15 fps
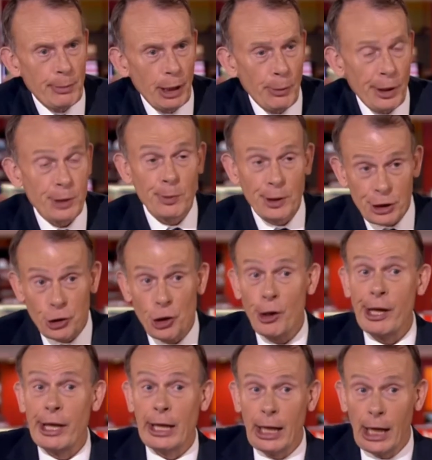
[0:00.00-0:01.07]
many ways, but it's
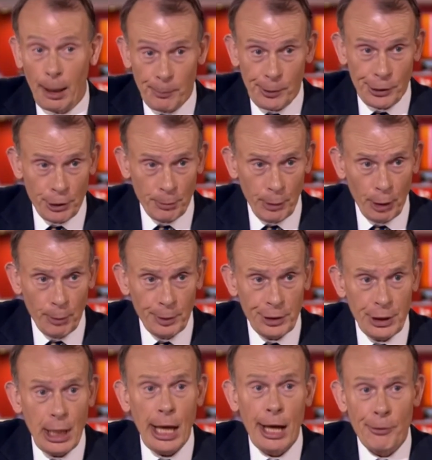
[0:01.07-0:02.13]
going up at the
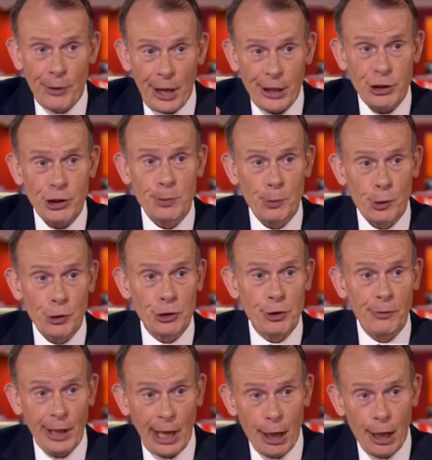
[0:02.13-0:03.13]
moment, and that is because of the